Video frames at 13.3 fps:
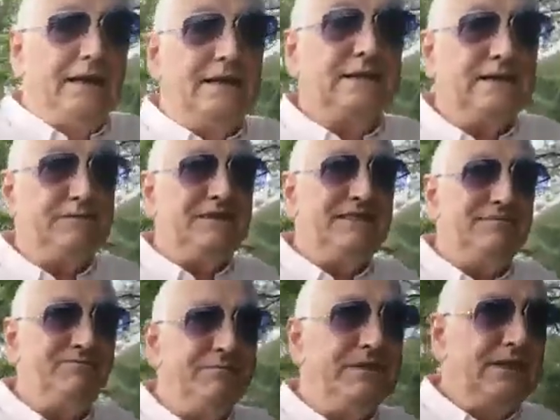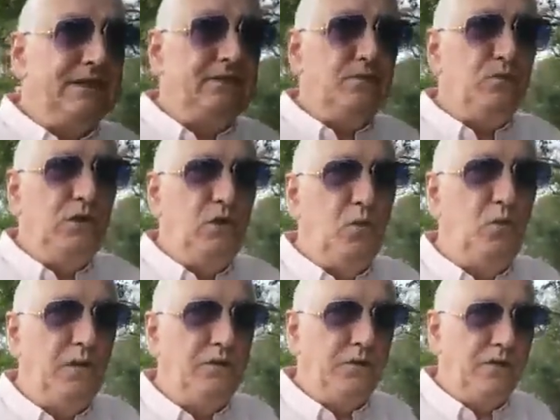And I said, well, you know, we
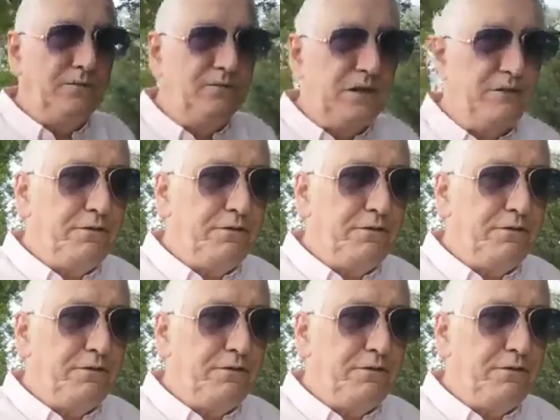all want